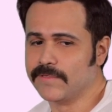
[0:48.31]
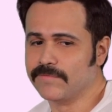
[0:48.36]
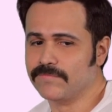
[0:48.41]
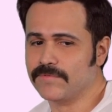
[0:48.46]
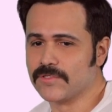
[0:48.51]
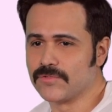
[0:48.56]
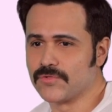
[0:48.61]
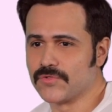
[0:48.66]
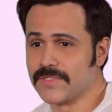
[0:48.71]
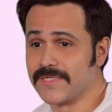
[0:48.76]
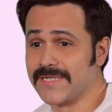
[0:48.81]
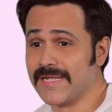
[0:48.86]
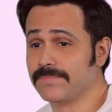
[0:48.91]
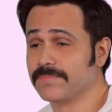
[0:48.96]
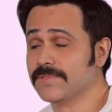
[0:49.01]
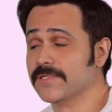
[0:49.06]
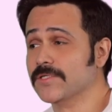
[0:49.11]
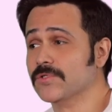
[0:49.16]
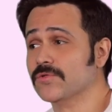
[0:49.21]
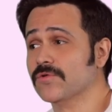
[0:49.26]
if this was
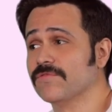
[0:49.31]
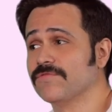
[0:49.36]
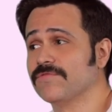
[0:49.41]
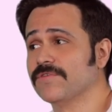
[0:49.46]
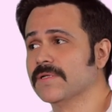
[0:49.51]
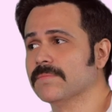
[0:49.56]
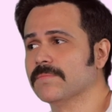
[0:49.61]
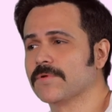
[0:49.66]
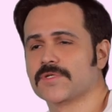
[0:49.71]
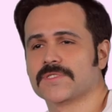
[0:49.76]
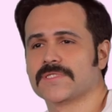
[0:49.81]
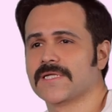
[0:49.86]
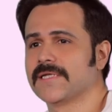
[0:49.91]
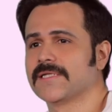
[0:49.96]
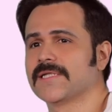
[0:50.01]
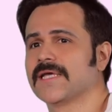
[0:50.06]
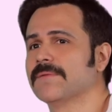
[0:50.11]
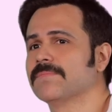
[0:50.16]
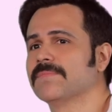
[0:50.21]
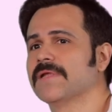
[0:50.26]
adapted into a film, because that
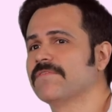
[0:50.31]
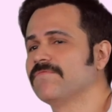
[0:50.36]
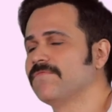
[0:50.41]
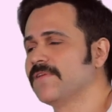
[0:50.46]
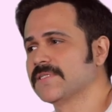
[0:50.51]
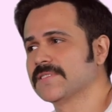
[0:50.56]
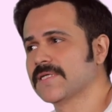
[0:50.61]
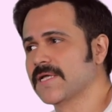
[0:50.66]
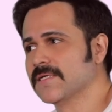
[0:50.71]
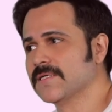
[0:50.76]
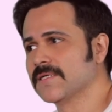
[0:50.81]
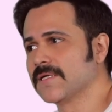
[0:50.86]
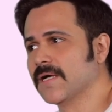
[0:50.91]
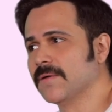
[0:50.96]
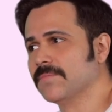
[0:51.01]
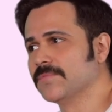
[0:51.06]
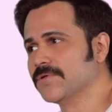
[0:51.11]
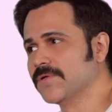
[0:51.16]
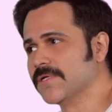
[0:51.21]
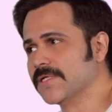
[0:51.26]
time Netflix hadn't
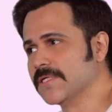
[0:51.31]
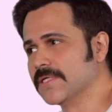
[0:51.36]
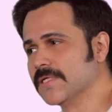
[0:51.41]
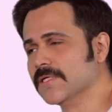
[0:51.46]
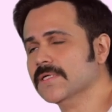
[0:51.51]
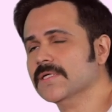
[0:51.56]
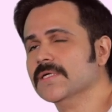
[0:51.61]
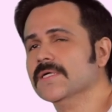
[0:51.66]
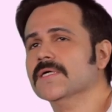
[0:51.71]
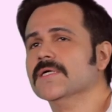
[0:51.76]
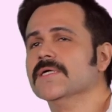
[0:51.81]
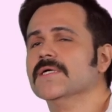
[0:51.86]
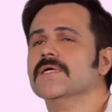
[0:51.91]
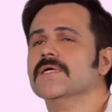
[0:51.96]
come to India, mm -hmm.